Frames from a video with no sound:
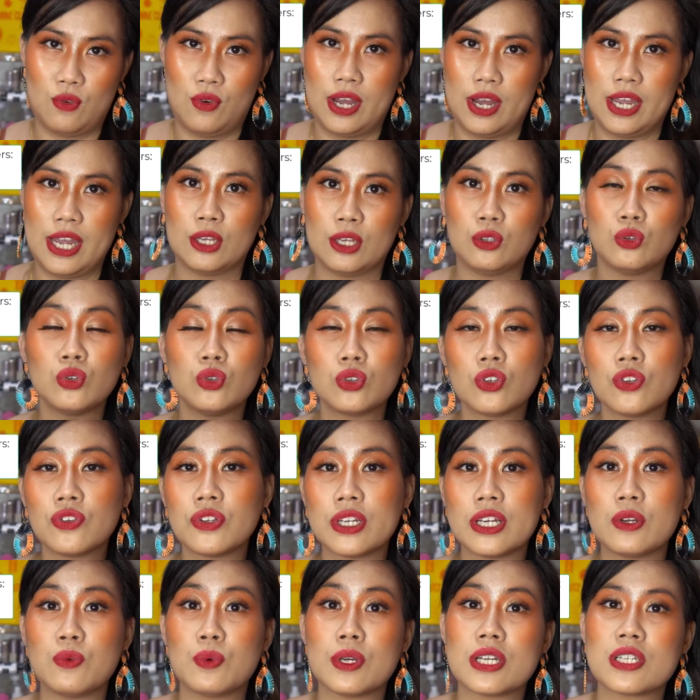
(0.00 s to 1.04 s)
Ayan, 2 to
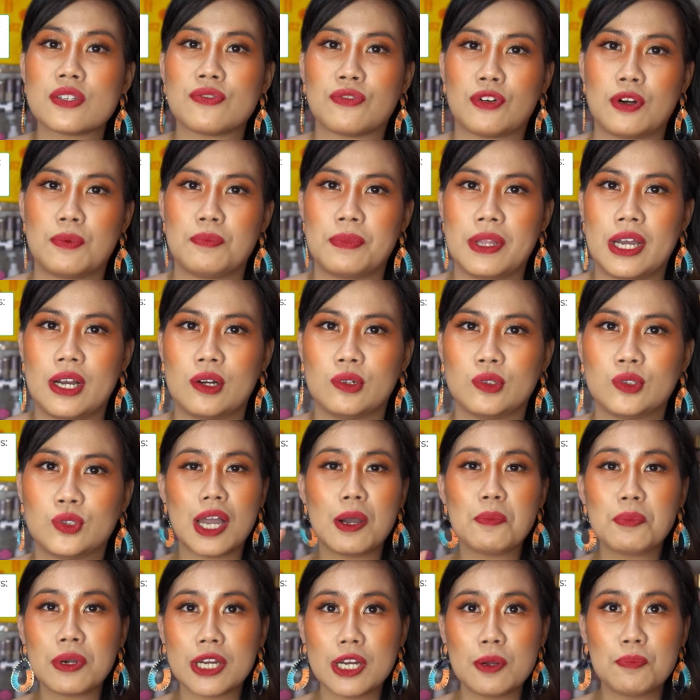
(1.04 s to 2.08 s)
3 weeks from now. So
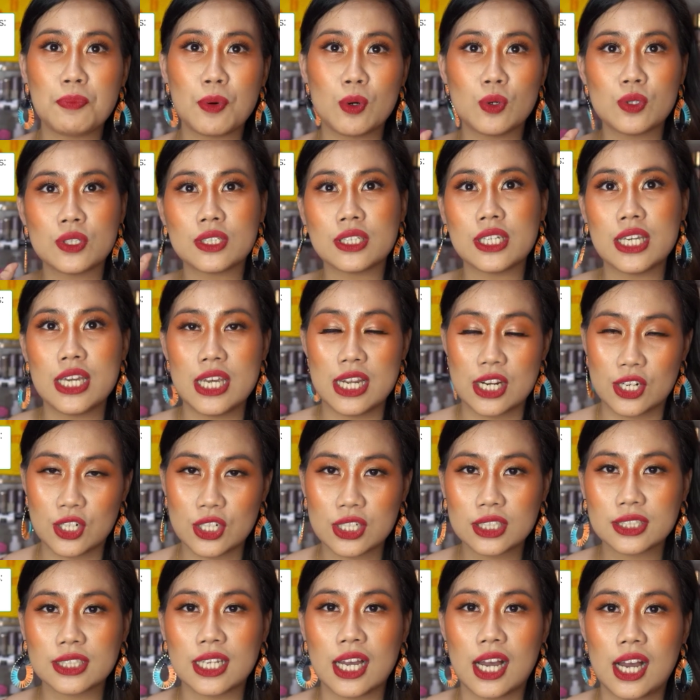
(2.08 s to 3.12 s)
I'm gonna post here
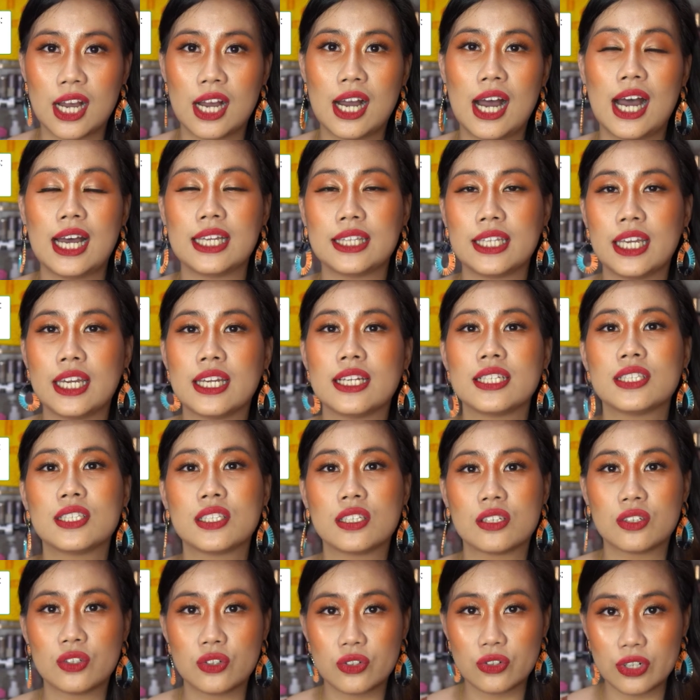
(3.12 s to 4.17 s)
sa ating
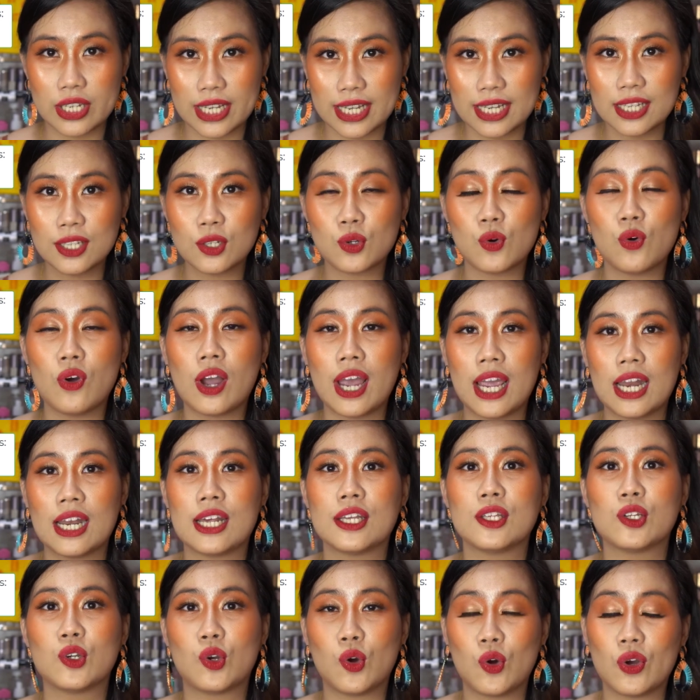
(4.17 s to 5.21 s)
screen kung
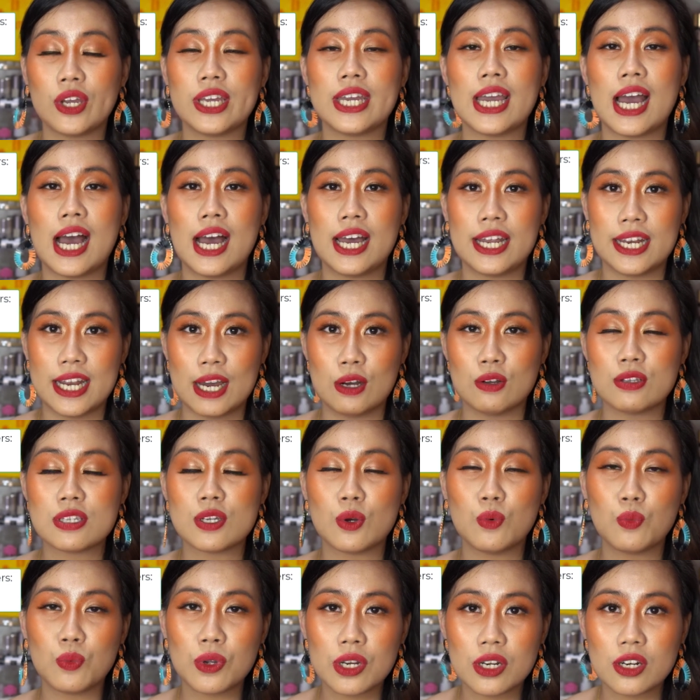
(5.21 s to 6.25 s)
kailan ko i-announce
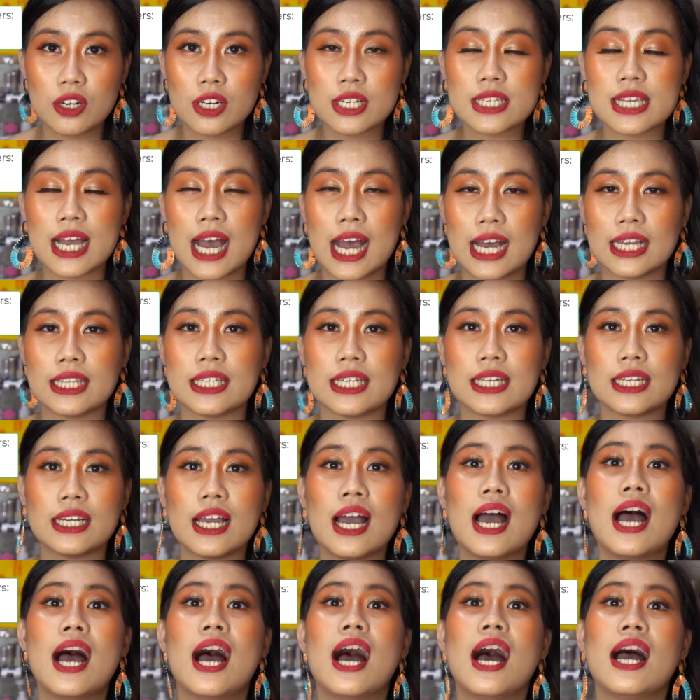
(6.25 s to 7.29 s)
ang winner sa ating
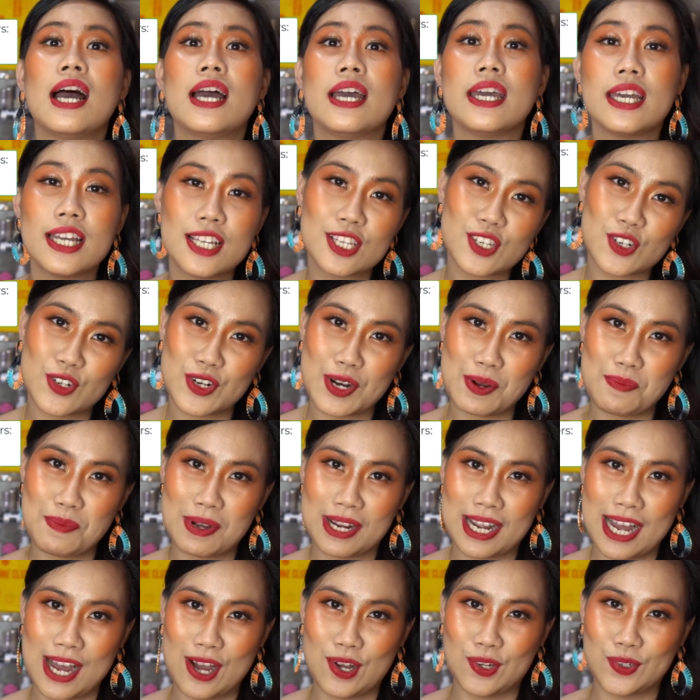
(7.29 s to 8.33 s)
Instagram
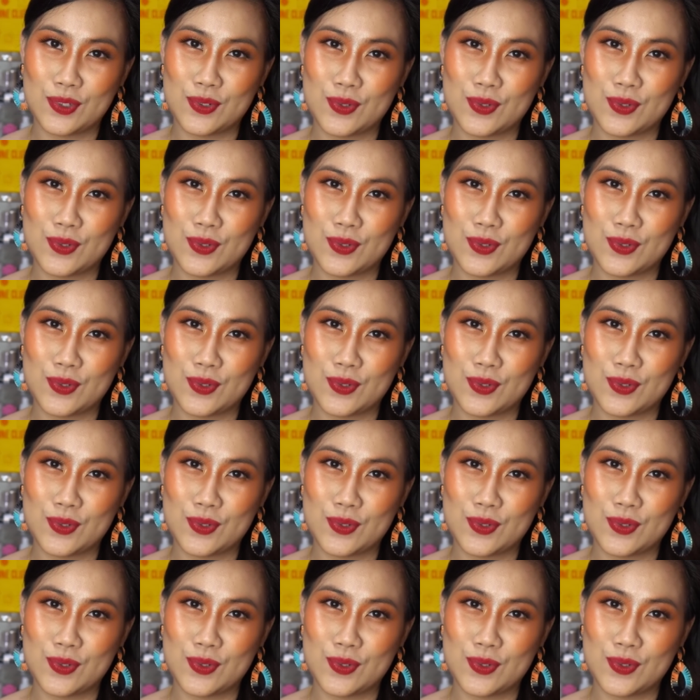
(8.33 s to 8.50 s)
account.